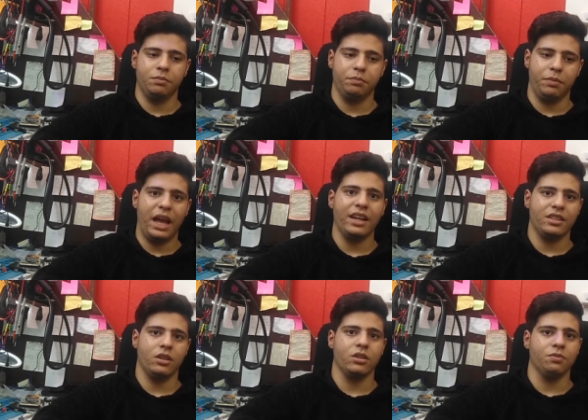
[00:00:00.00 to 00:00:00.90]
back
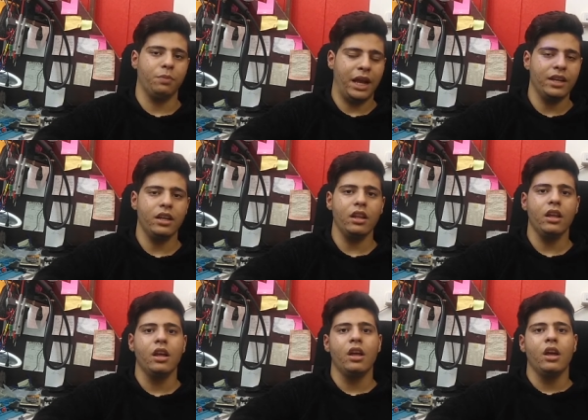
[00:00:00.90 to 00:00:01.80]
side of panel
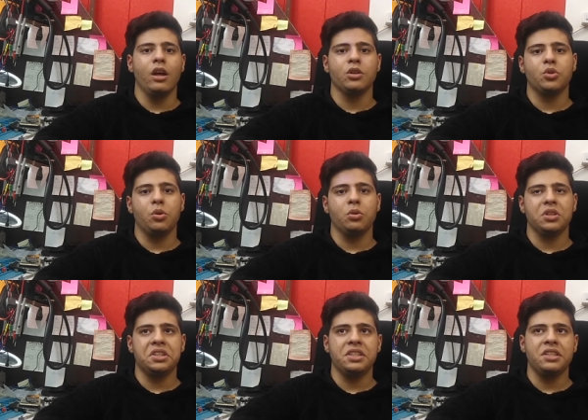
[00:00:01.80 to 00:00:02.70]
so
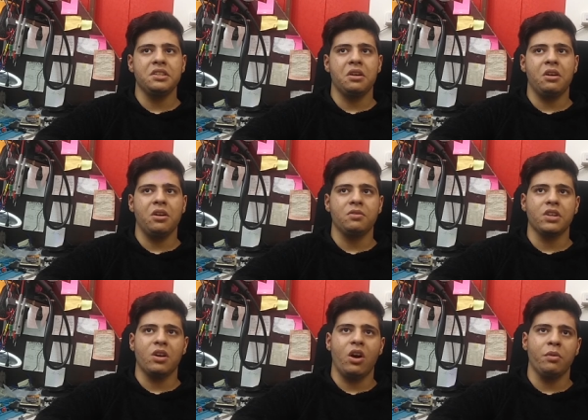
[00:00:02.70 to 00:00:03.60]
this is all of the
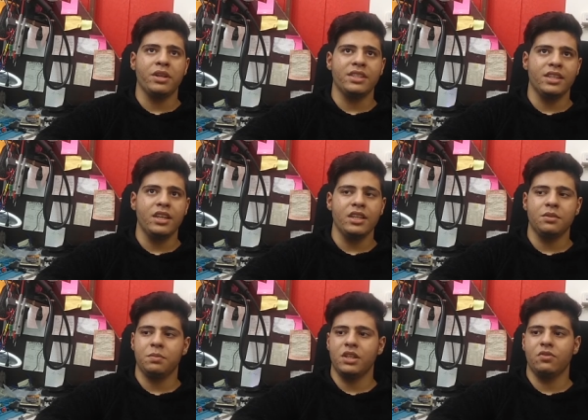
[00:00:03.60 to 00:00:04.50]
common things
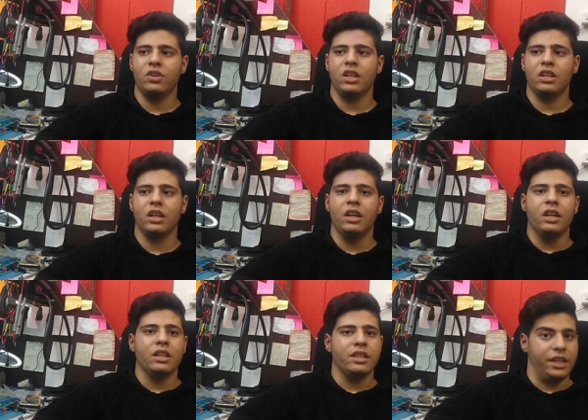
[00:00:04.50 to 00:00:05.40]
between
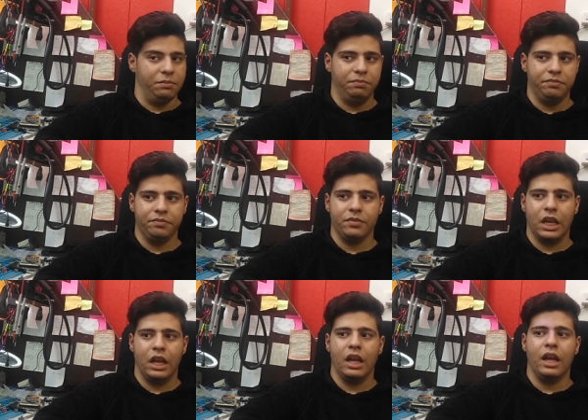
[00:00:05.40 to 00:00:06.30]
them
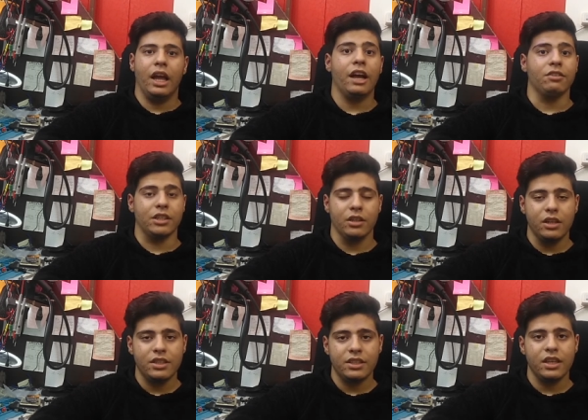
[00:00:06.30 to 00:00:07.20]
have a
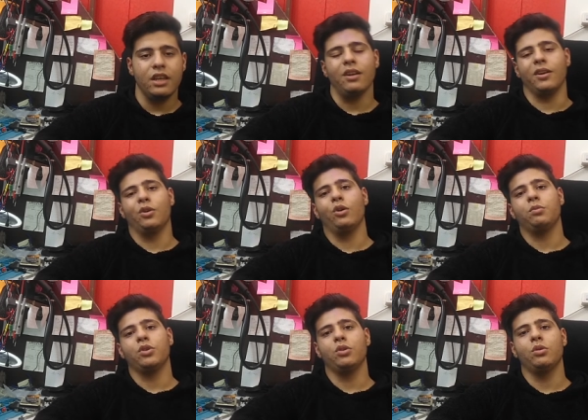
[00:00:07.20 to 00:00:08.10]
nice day. I hope
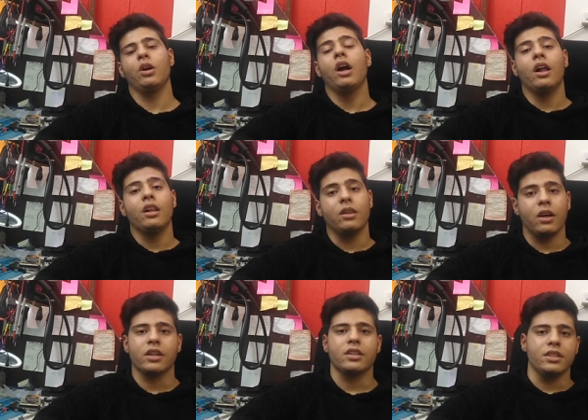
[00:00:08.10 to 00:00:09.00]
you
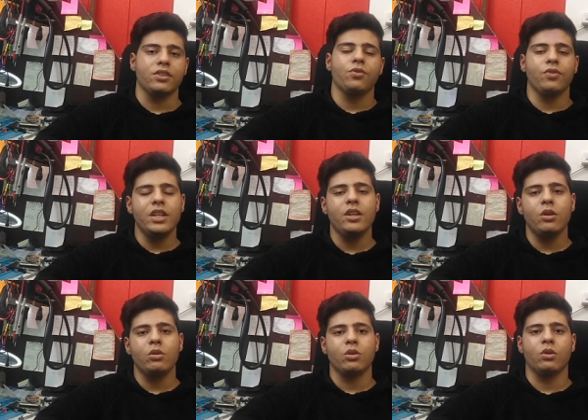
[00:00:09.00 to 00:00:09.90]
like this
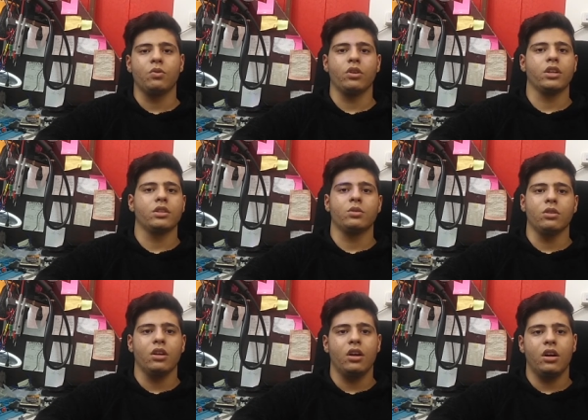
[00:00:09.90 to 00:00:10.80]
video. Don't forget to
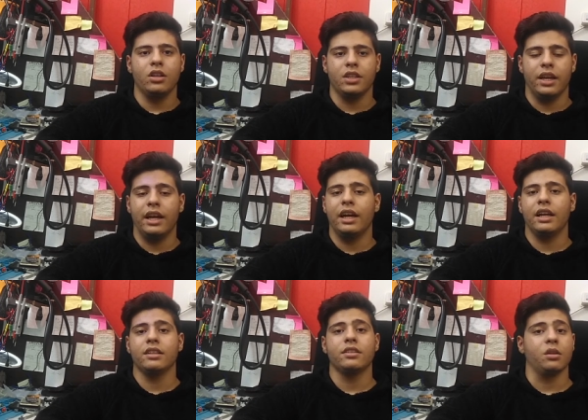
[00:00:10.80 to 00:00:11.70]
like
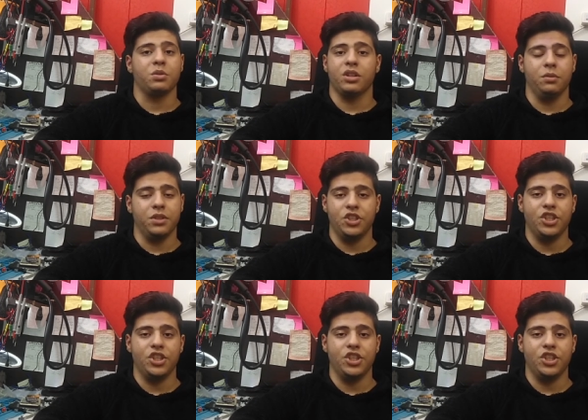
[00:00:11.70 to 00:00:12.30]
and subscribe to the